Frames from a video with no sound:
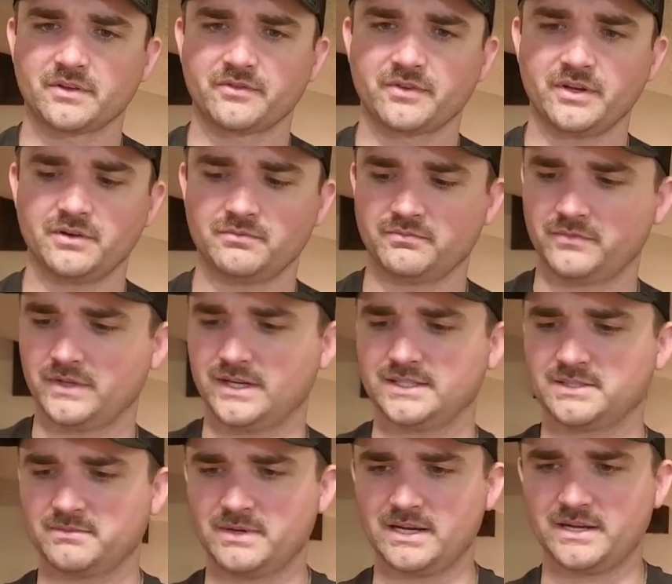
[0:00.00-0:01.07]
So
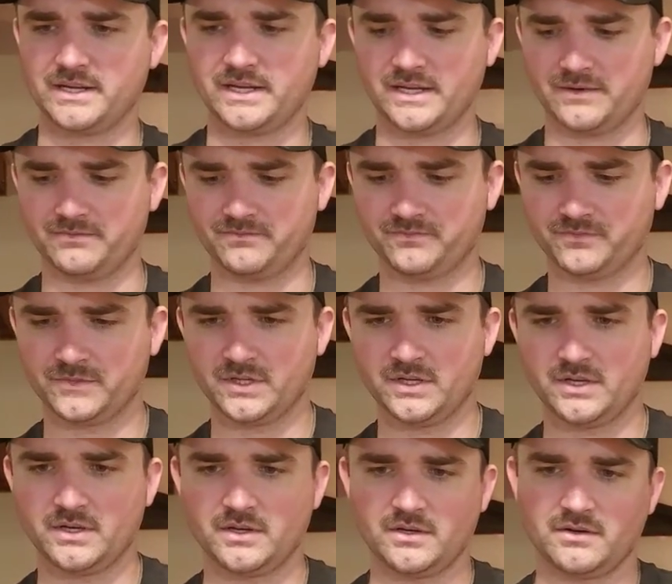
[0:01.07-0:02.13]
that's about it. Go
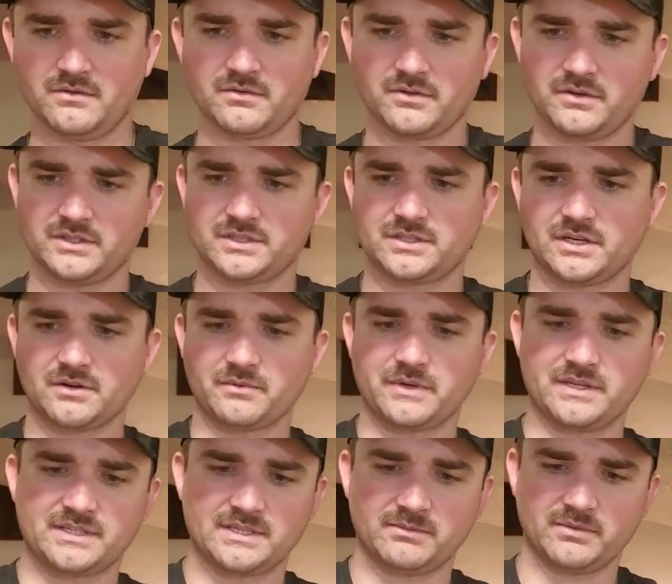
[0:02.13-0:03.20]
ahead and start
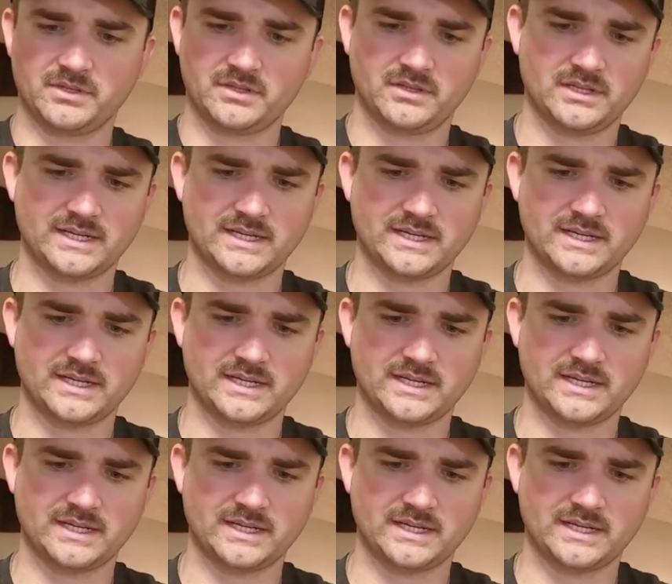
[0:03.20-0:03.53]
reassembling.